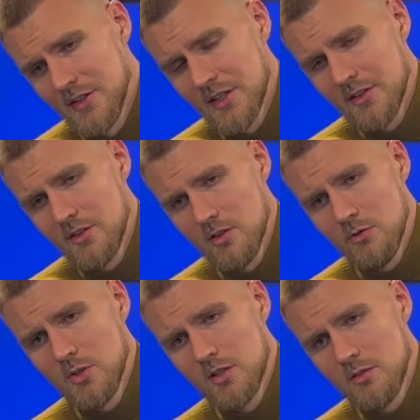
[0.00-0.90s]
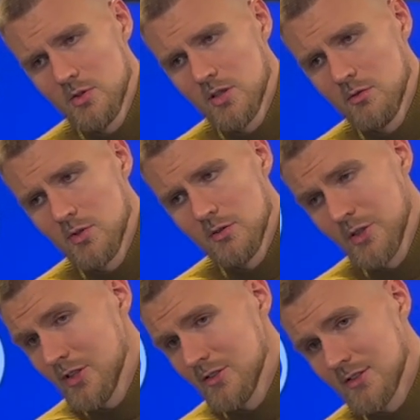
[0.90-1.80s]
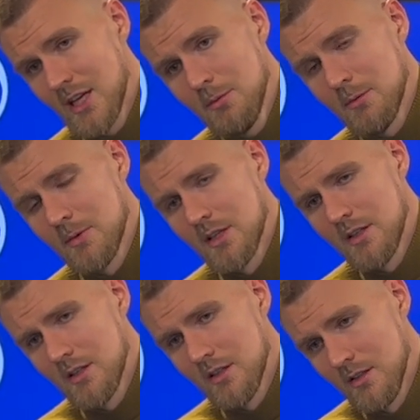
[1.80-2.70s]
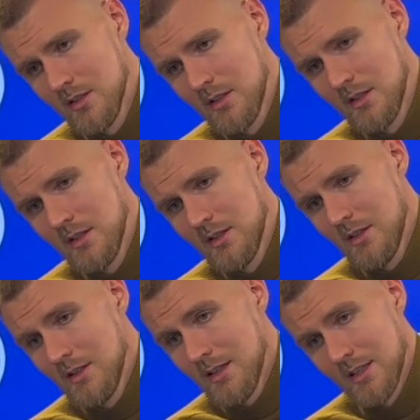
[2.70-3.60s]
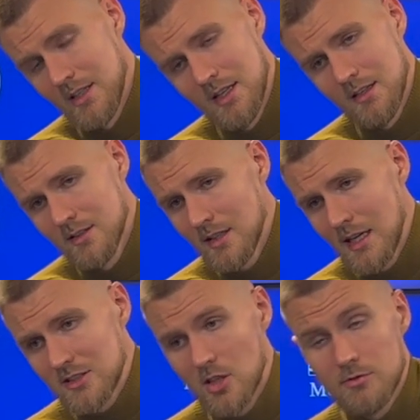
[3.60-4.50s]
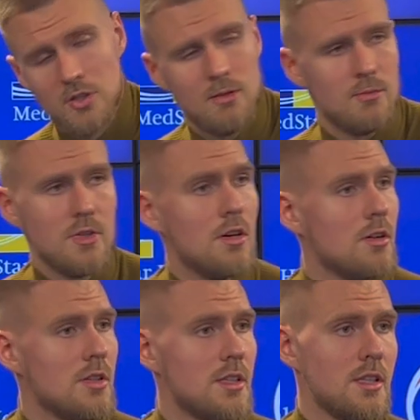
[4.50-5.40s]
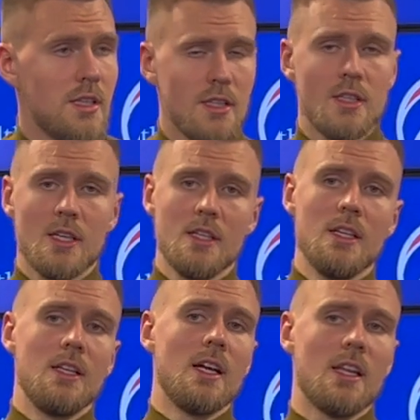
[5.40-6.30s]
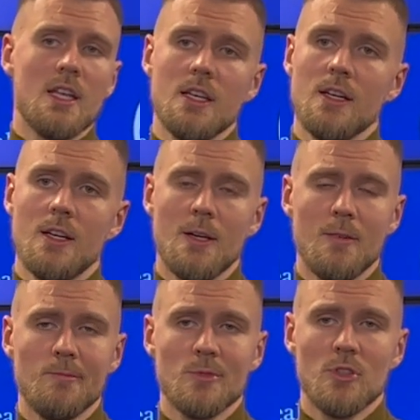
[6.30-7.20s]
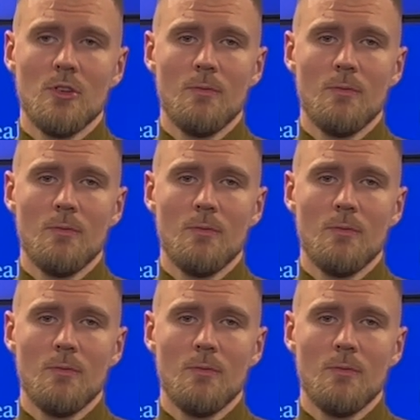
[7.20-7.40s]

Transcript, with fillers: the end, you know, we we, we, we couldn't stop him, and uh, and yeah, uh, hats off to him. You know, he he, he did that. Um, so